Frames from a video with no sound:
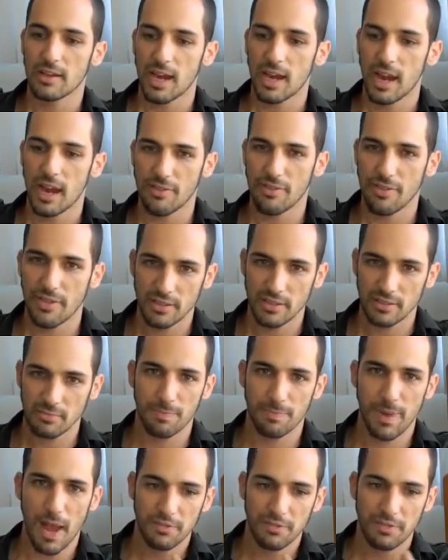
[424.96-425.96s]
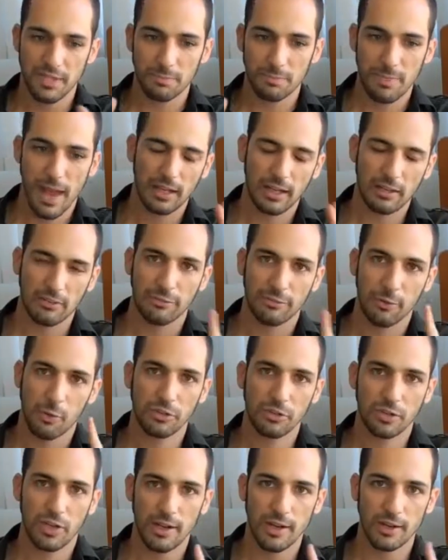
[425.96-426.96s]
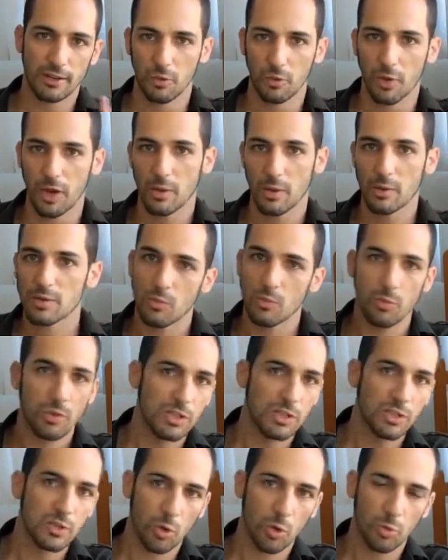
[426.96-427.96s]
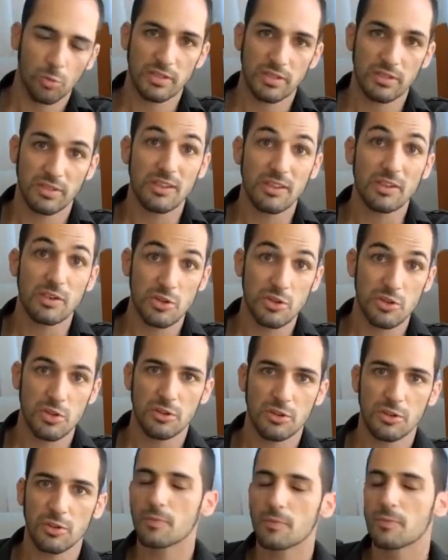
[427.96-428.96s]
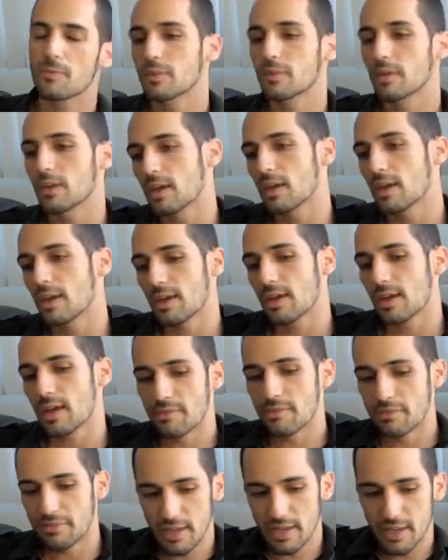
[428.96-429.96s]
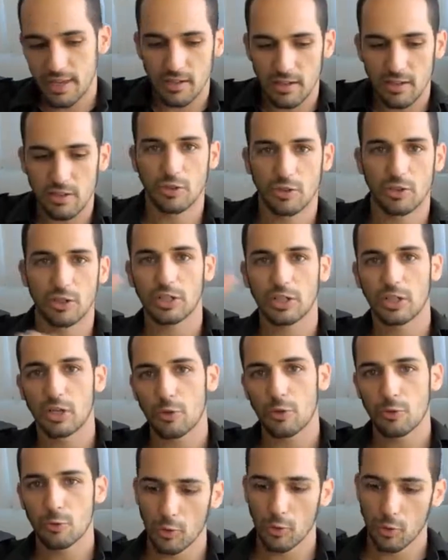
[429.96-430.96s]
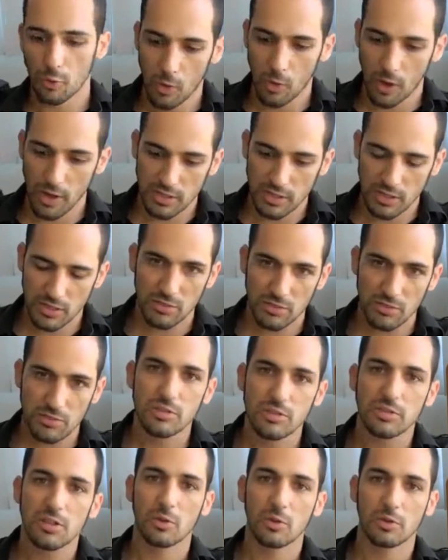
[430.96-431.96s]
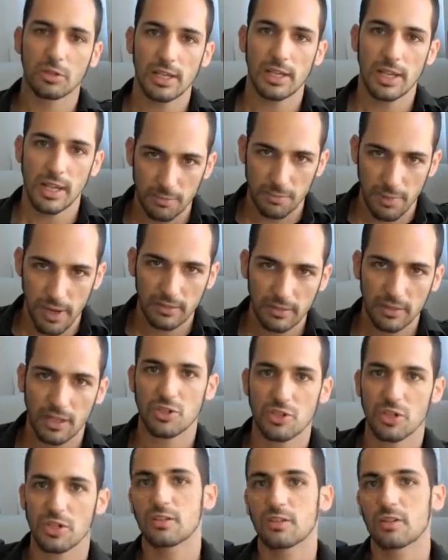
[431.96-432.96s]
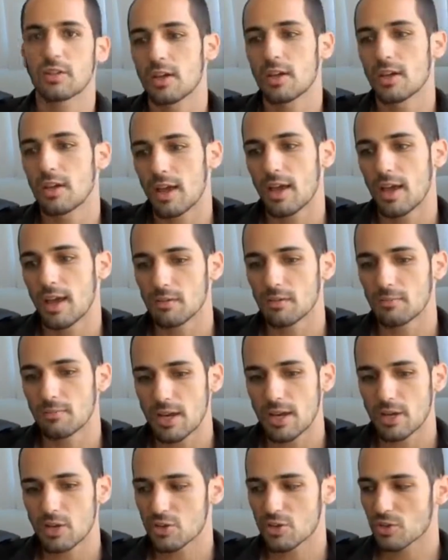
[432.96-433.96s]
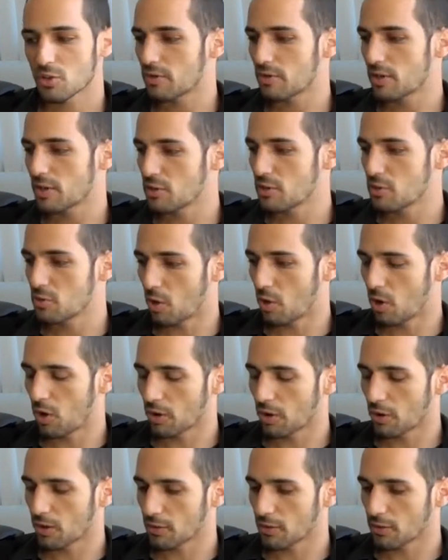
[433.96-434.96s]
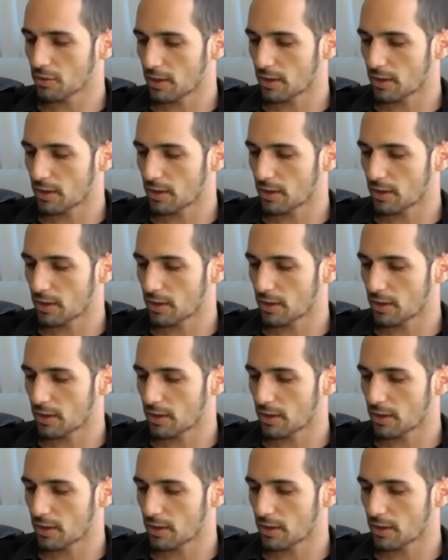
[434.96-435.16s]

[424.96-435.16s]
in this bouncing back and forth kind of way, which I wouldn't normally say that you should do. And then you're going to go through it once slowly and pay attention and make sure that you are